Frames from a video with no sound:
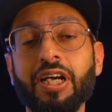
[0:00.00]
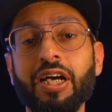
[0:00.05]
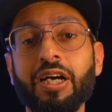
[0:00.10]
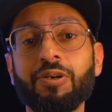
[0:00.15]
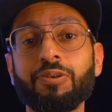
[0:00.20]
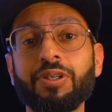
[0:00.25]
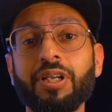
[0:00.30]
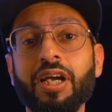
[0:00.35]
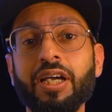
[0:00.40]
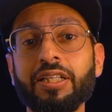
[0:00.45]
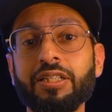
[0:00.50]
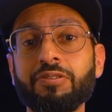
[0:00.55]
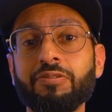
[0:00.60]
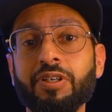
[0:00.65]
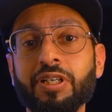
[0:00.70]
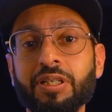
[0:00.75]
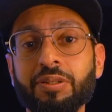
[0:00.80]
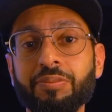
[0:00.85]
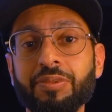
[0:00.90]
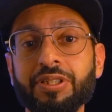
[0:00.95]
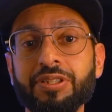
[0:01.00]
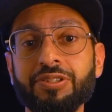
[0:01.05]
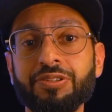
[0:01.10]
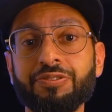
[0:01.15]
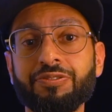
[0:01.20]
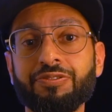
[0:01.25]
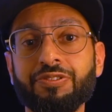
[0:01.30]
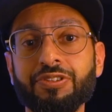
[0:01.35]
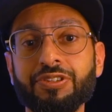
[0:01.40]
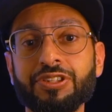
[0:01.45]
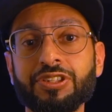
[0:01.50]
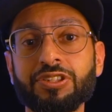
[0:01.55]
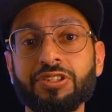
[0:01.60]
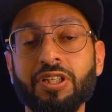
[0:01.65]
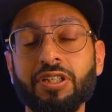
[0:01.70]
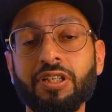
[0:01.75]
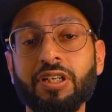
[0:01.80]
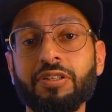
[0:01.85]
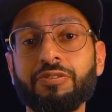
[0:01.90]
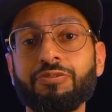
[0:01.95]
I would highly recommend you first
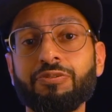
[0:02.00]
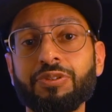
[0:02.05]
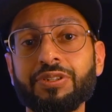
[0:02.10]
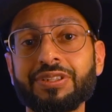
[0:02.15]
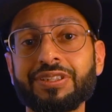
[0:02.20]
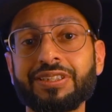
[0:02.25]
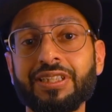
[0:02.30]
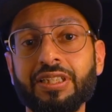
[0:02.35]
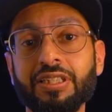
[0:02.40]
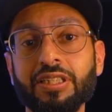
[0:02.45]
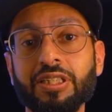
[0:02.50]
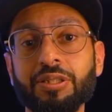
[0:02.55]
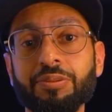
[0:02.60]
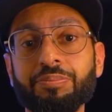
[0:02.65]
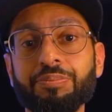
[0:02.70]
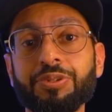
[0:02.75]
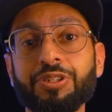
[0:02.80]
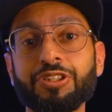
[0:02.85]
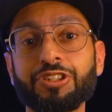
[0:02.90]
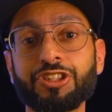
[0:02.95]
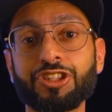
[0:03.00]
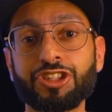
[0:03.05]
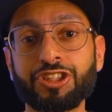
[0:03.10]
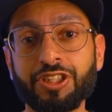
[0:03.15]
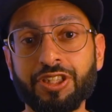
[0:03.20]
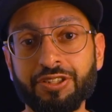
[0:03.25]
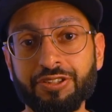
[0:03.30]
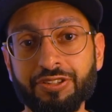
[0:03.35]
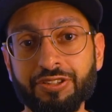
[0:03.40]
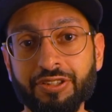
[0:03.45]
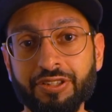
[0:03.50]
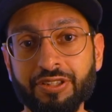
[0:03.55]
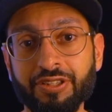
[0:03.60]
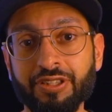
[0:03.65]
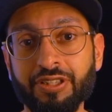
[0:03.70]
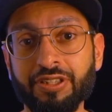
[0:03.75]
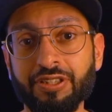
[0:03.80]
start off with setting up your shutter.